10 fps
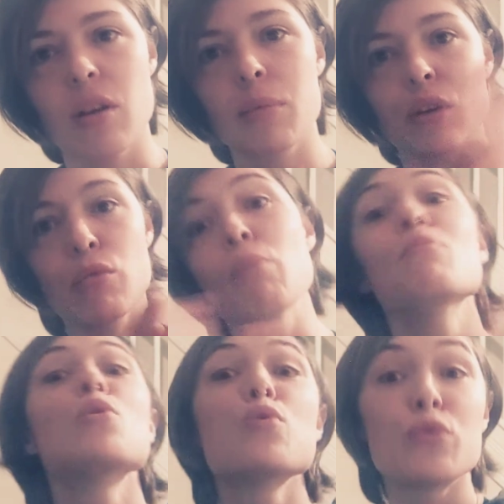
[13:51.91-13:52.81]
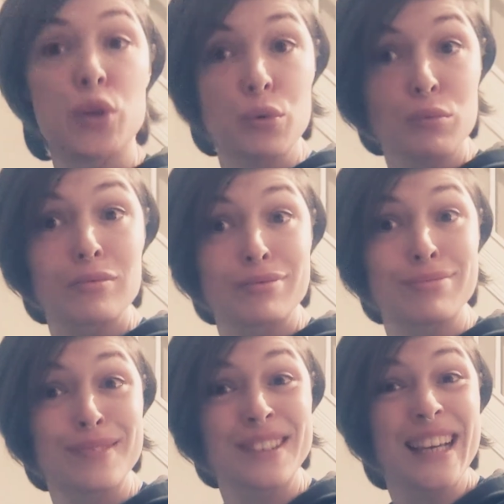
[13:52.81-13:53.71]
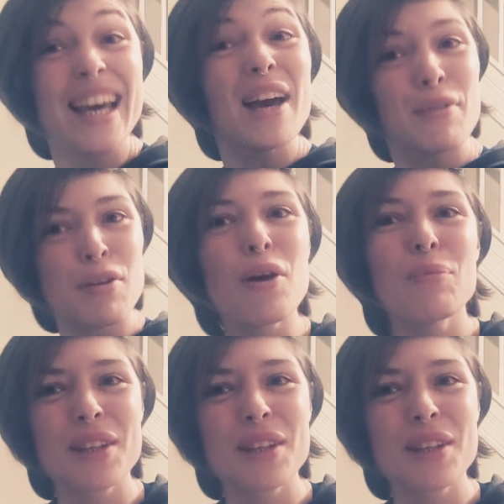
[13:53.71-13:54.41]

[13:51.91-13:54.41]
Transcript: I'm going to remove you from